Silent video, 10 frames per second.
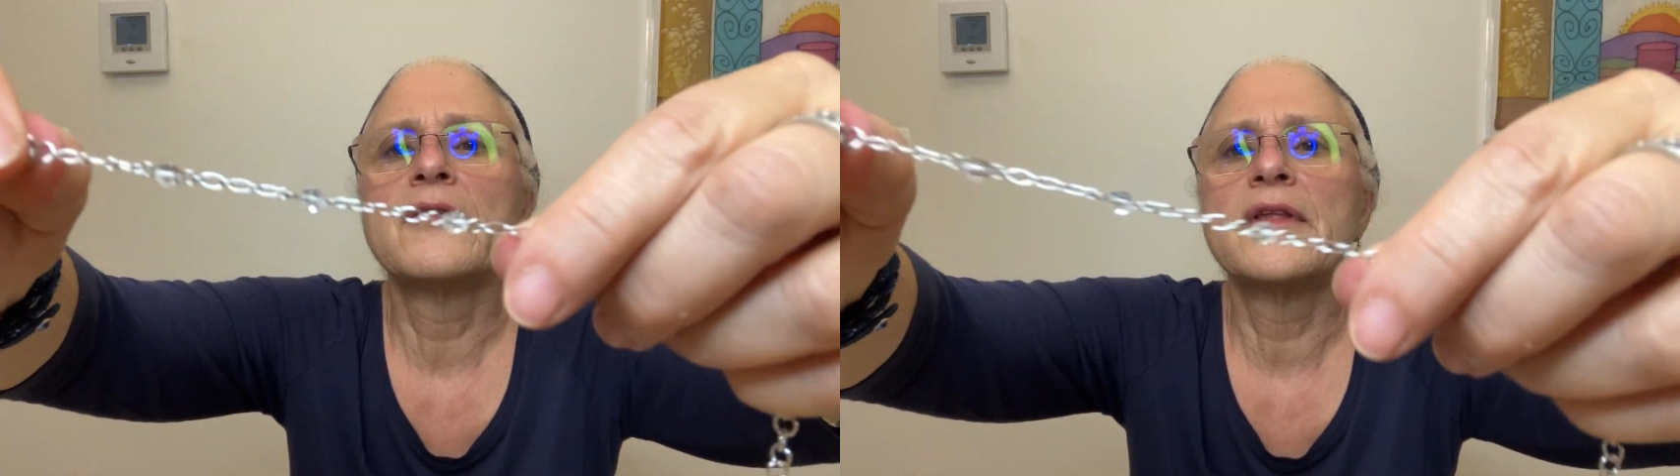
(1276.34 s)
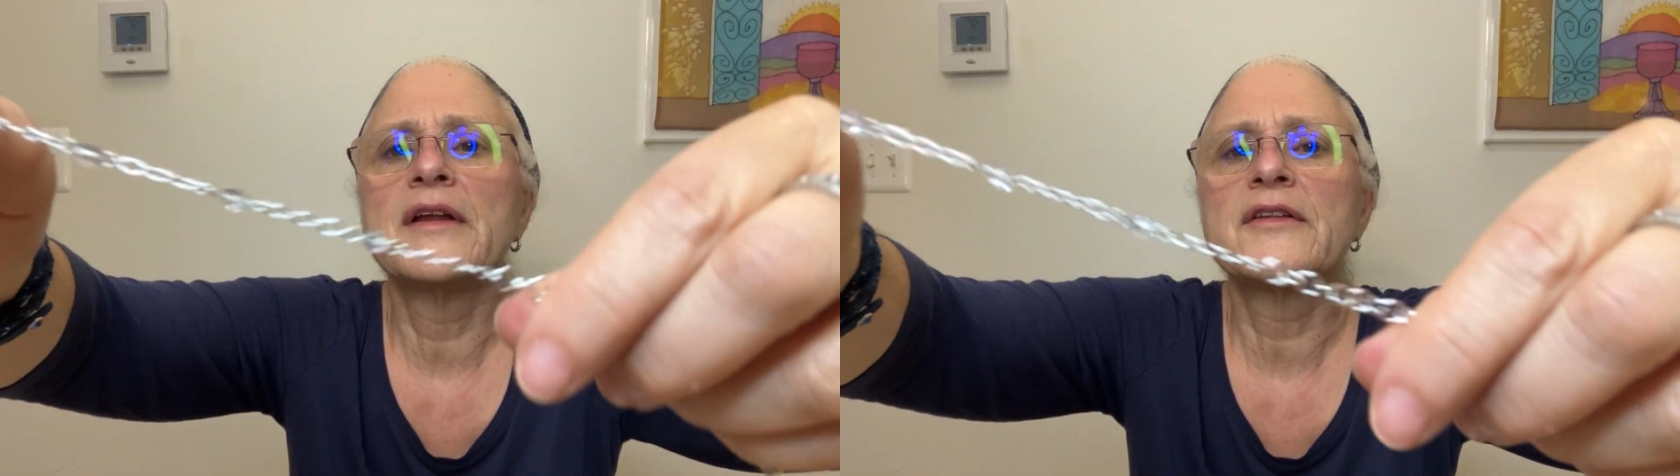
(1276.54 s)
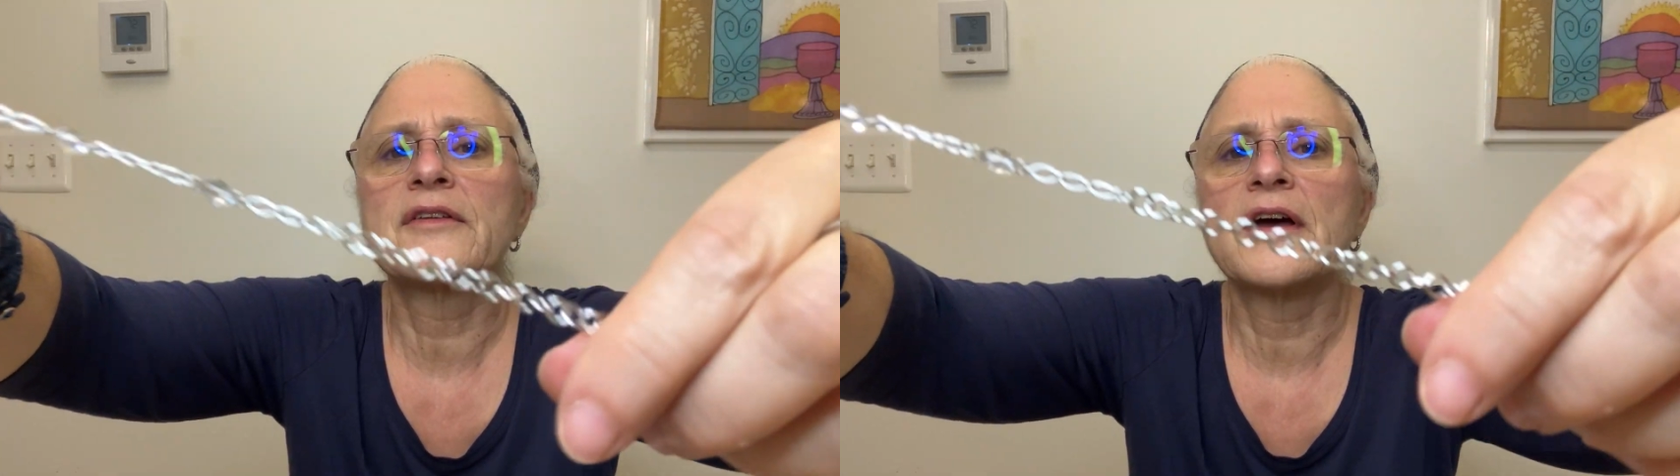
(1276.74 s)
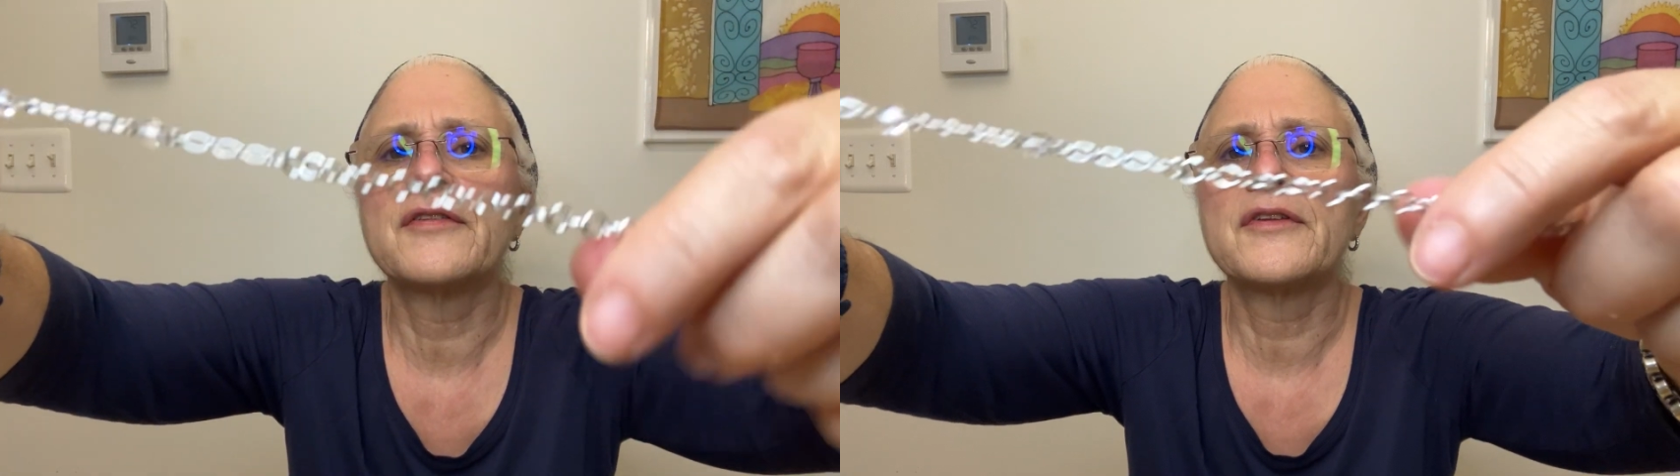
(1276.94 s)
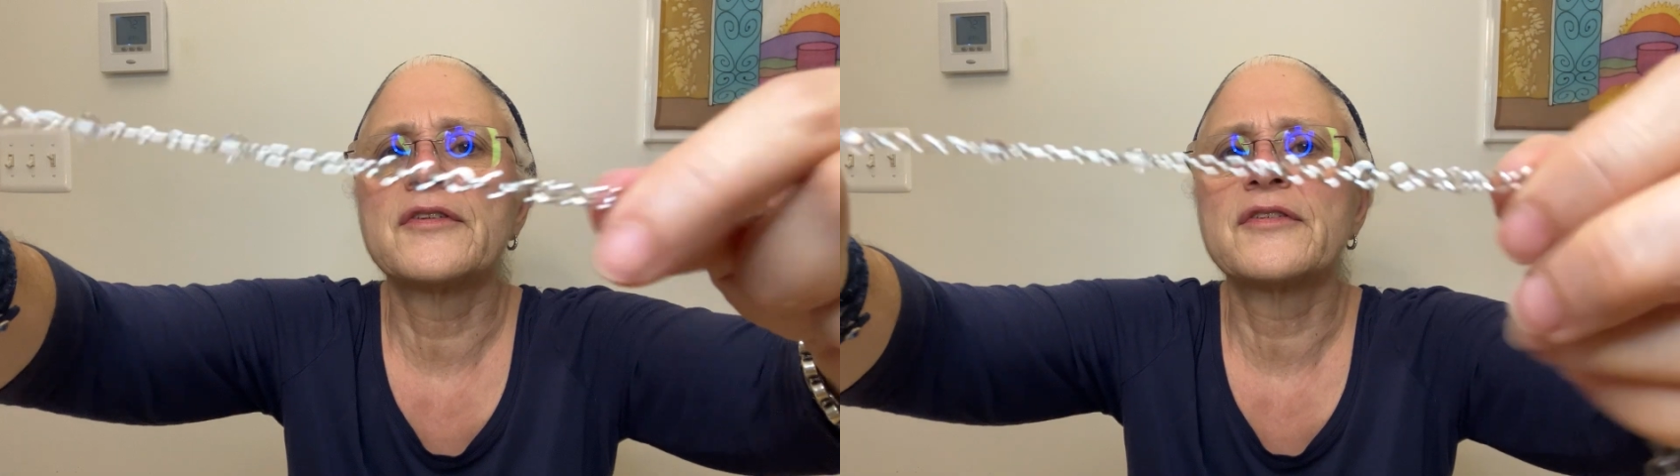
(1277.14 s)
Then it's got
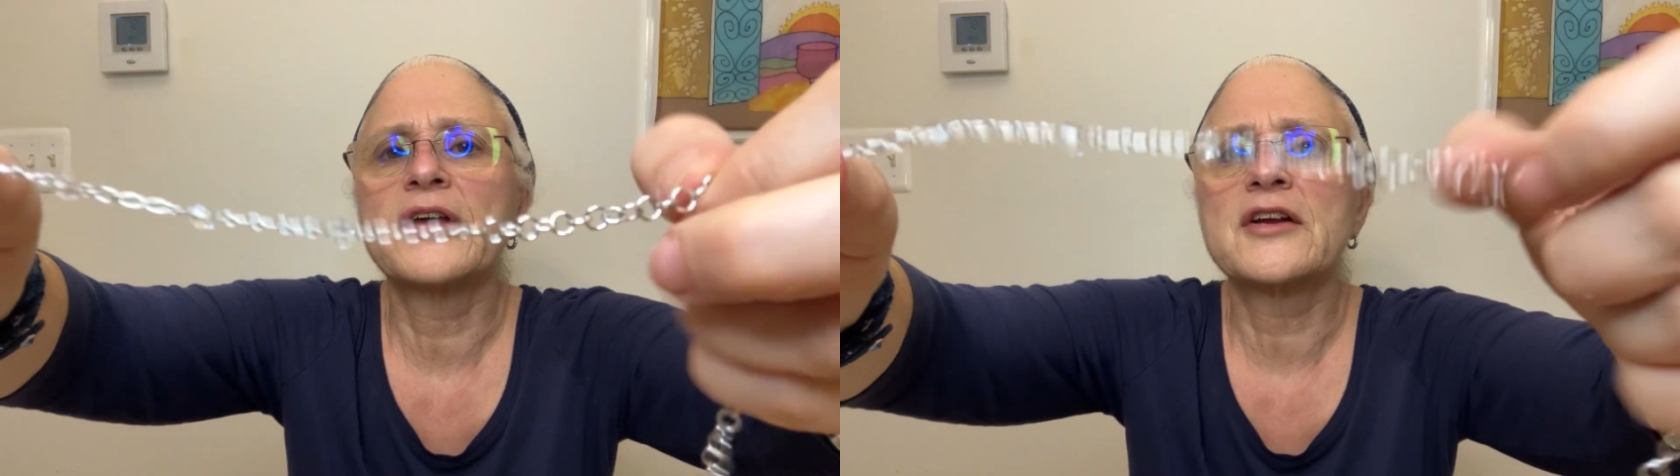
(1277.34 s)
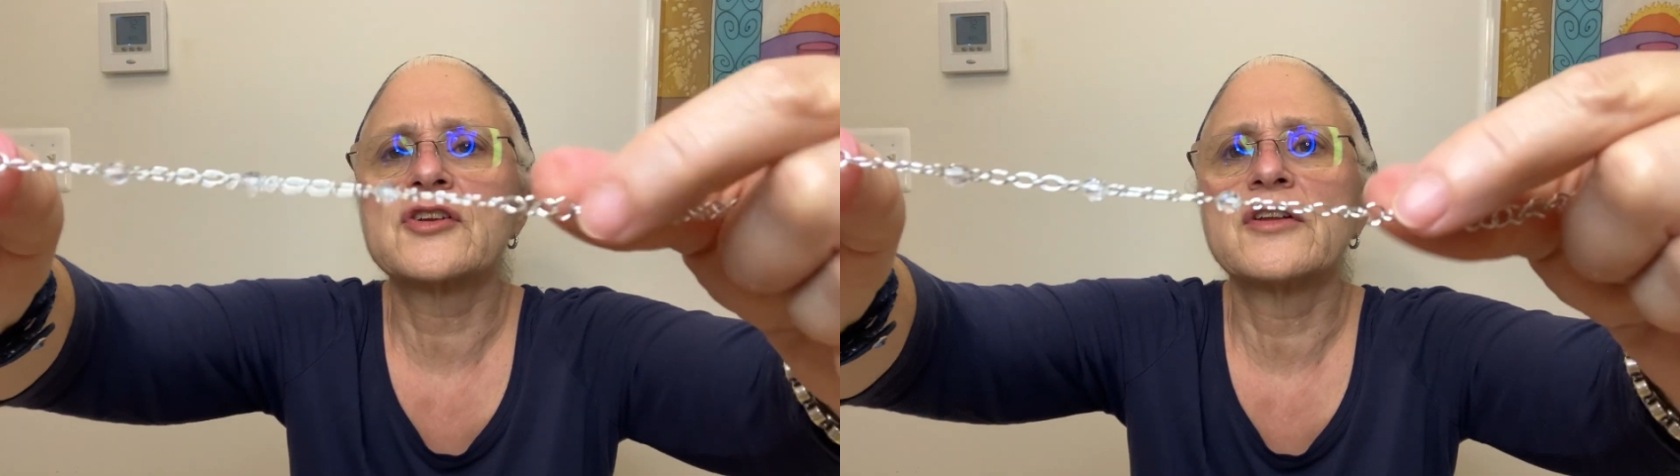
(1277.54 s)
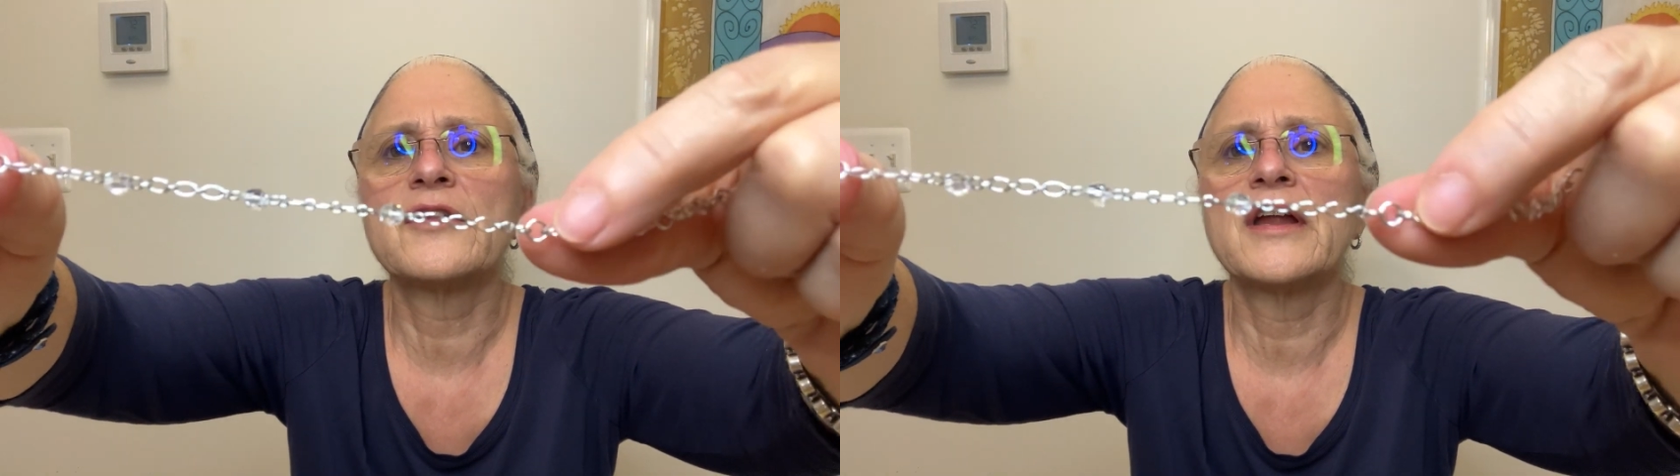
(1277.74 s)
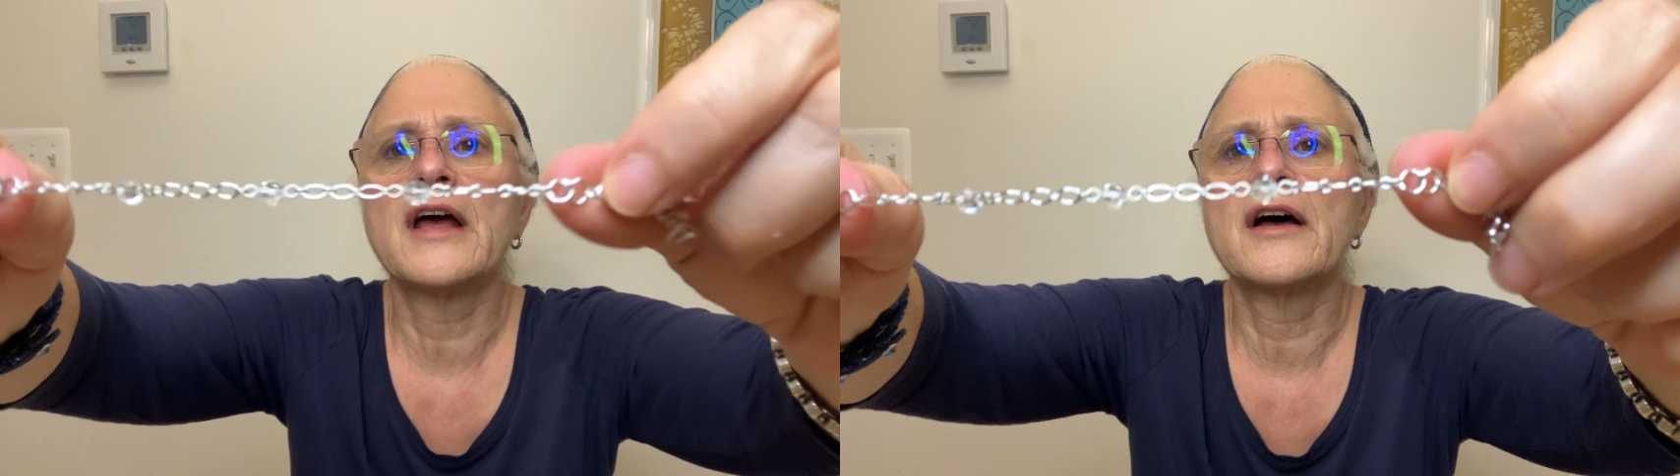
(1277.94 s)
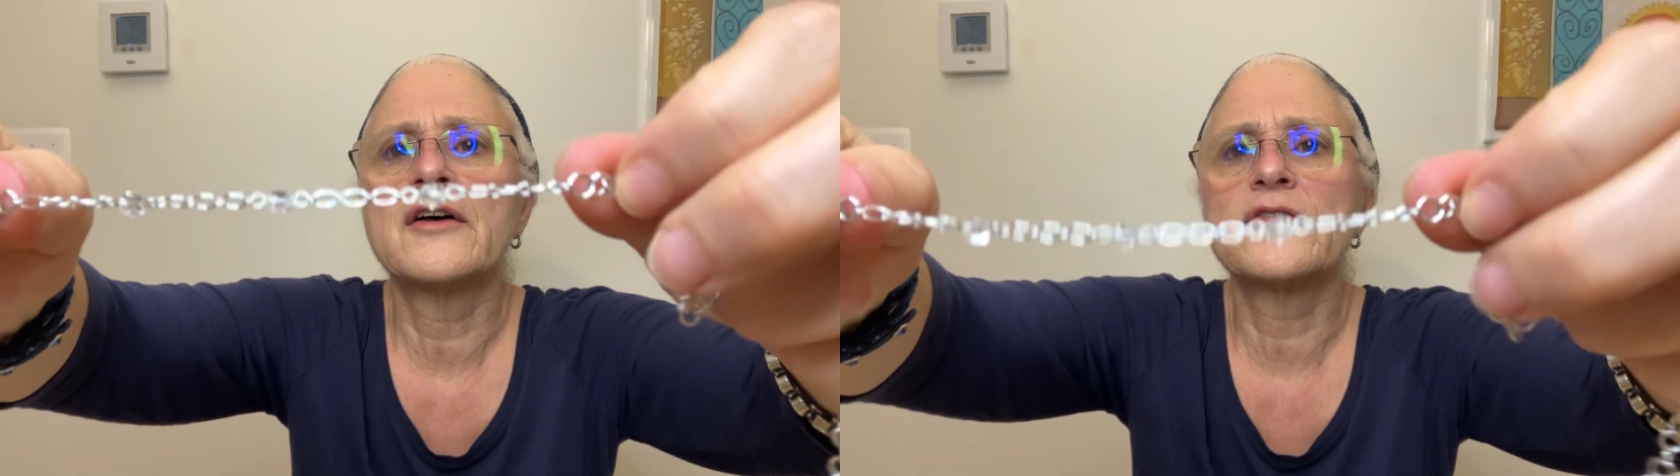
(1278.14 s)
this section that
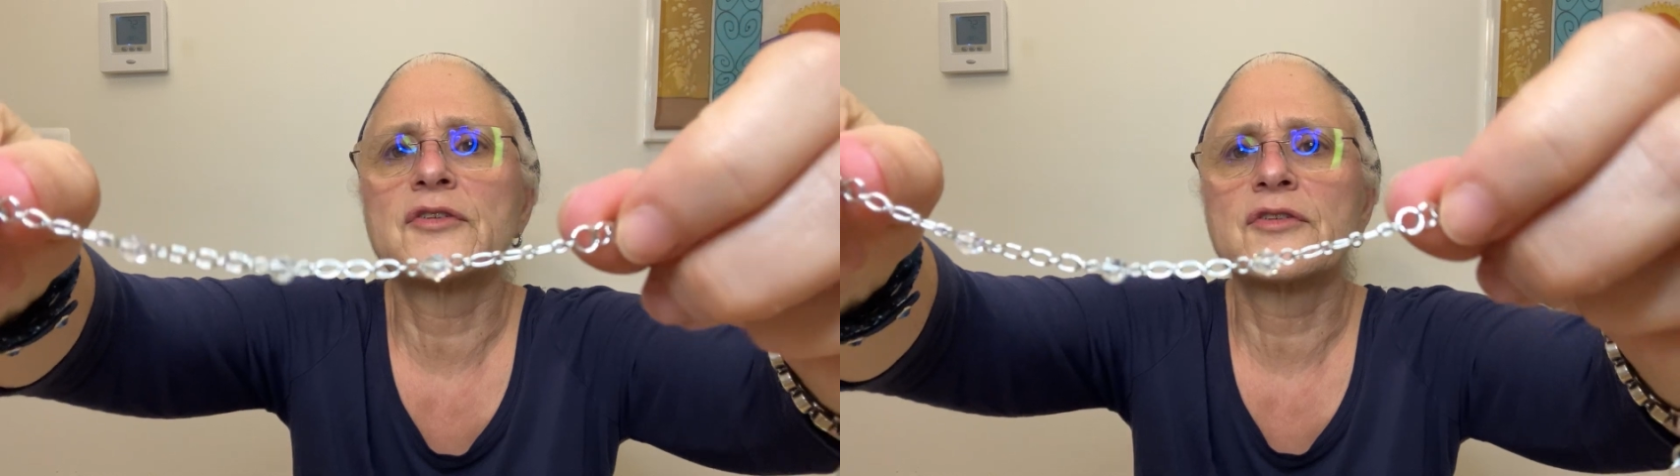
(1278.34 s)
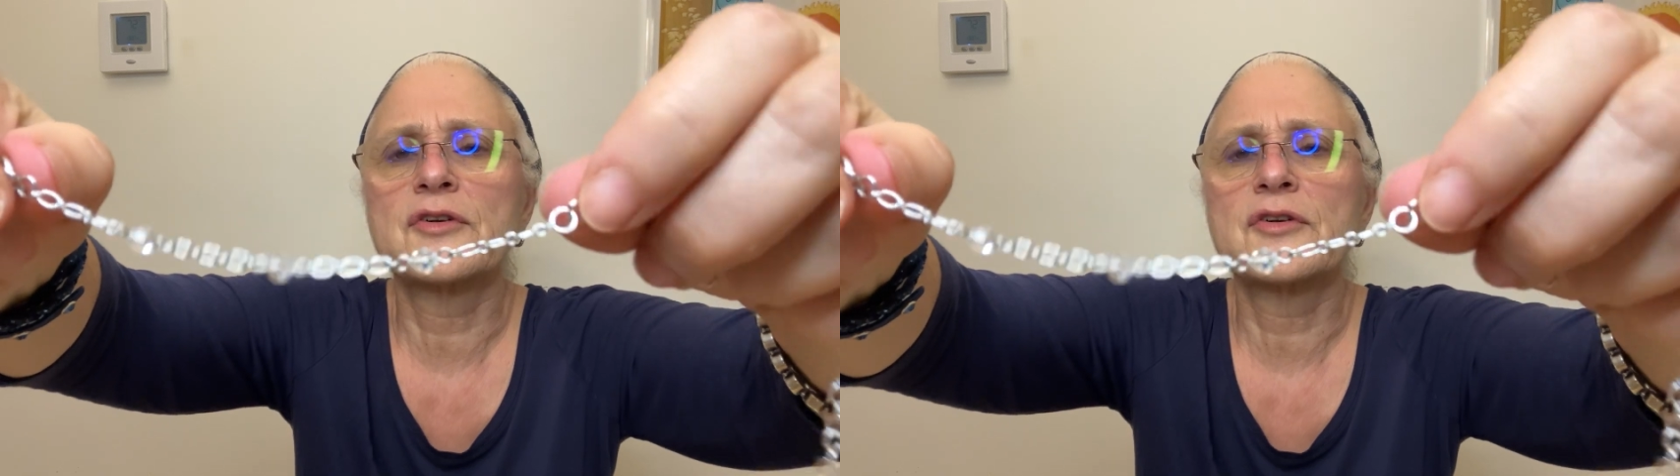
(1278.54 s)
has